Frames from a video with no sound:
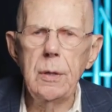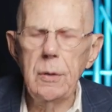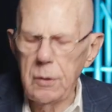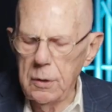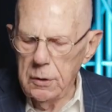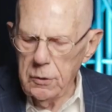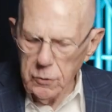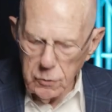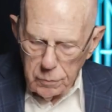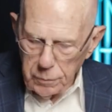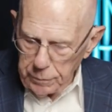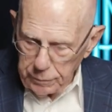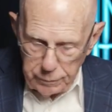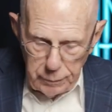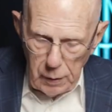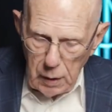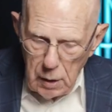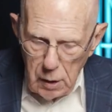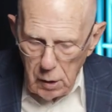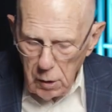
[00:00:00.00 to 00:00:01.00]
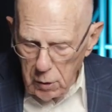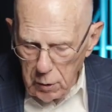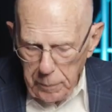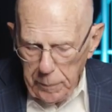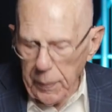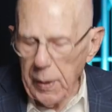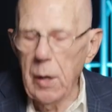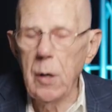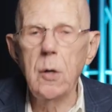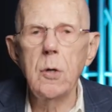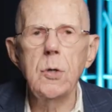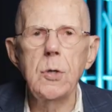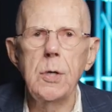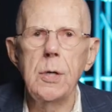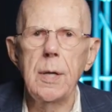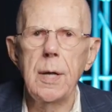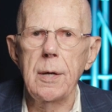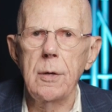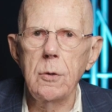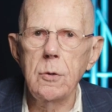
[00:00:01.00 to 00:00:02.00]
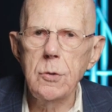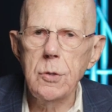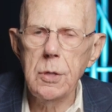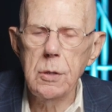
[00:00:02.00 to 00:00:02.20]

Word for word: These all are Paul's letters.